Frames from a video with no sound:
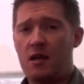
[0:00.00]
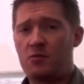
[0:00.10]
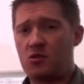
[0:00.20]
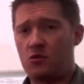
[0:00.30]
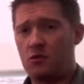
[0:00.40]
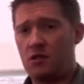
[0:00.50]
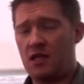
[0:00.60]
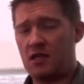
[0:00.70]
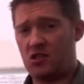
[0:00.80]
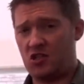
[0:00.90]

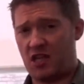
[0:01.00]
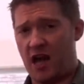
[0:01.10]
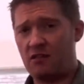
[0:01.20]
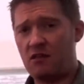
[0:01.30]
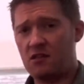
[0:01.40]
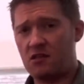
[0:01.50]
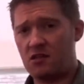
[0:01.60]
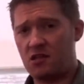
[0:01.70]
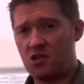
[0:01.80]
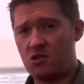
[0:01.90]
absolutely scandalous
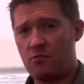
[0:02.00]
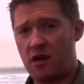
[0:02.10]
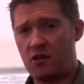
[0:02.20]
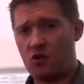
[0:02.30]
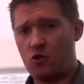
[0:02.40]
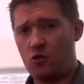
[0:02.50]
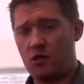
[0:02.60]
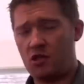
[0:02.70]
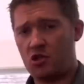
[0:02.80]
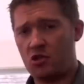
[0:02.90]
decision by the
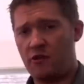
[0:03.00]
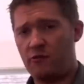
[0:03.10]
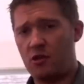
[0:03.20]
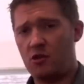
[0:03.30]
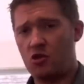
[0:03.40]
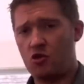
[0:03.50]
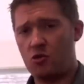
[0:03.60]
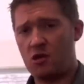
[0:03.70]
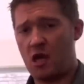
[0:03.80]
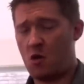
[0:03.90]
coalition government in
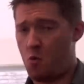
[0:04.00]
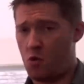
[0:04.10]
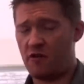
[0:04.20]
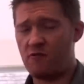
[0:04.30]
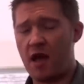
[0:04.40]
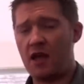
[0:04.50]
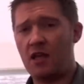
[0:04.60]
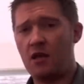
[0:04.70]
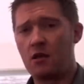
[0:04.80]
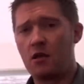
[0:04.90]
the UK, one of
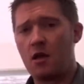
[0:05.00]
many.